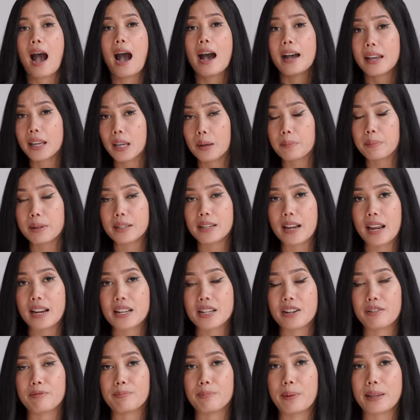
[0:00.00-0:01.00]
I am a
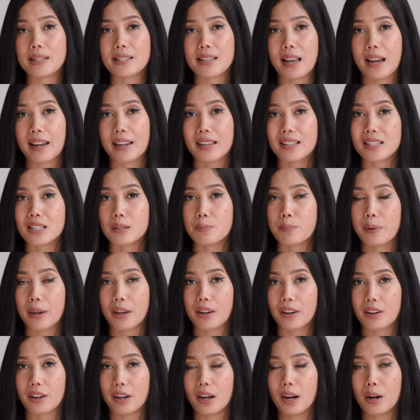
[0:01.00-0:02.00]
native Bisaya
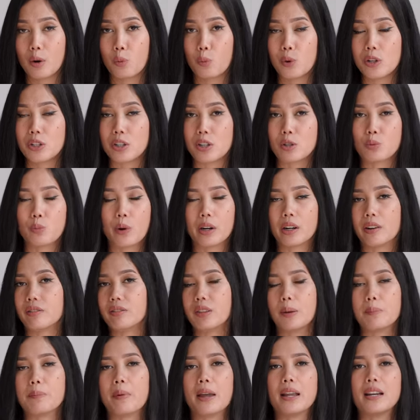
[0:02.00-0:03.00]
speaker, which is one
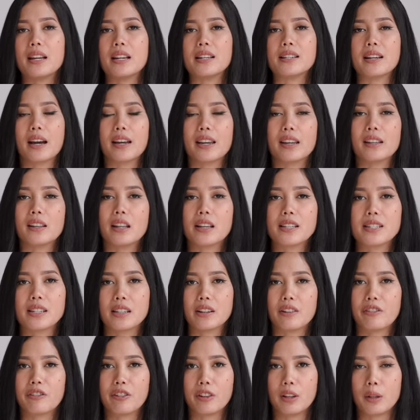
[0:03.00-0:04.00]
of the many dialects in
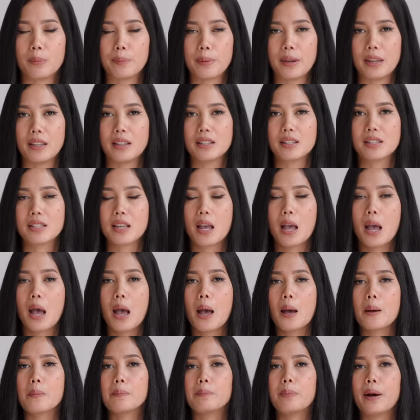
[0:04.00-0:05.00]
the Philippines,
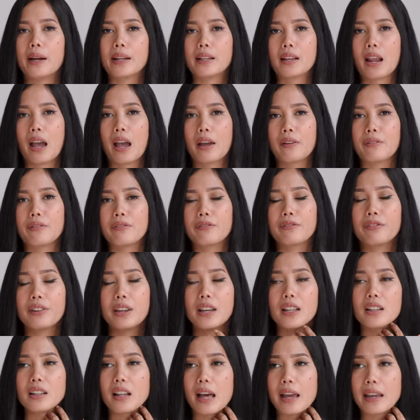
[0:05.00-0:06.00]
but I
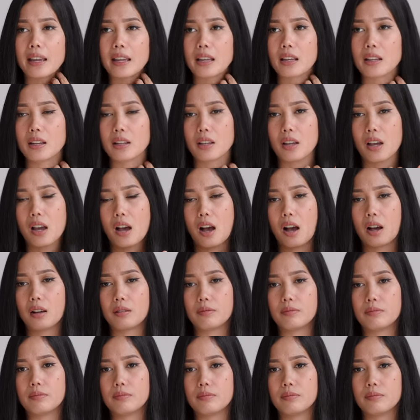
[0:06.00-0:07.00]
feel like
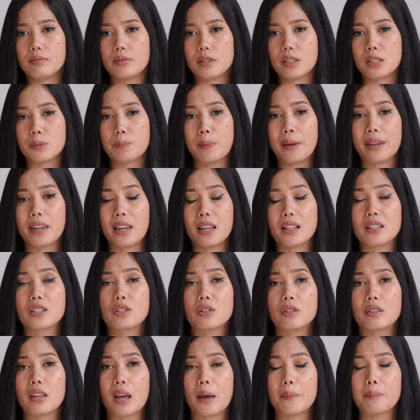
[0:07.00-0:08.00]
speaking
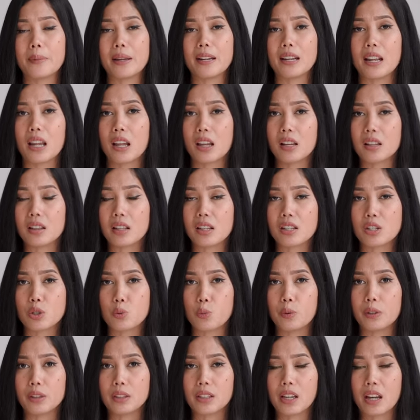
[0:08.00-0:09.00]
to them in
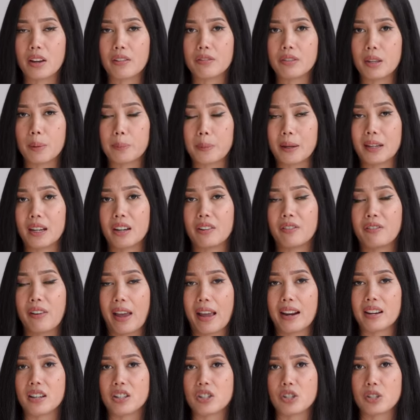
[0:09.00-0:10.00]
English will give them an
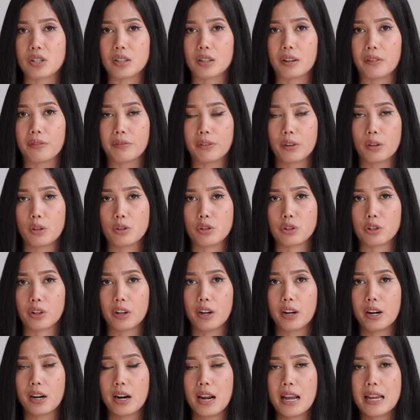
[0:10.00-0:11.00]
advantage in the
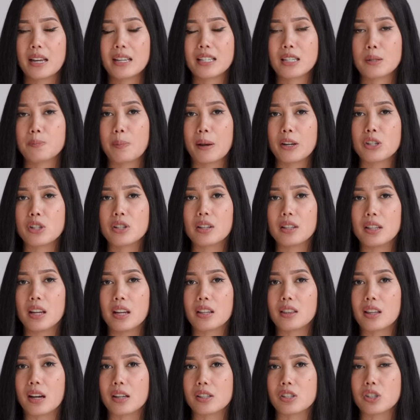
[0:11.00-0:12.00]
future,
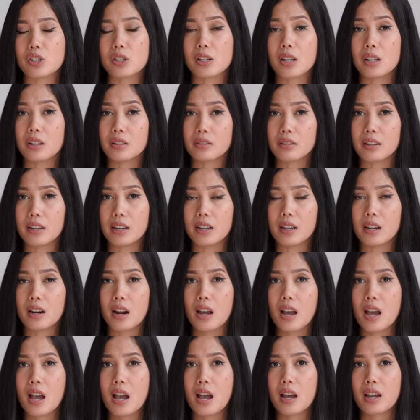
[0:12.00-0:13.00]
especially that children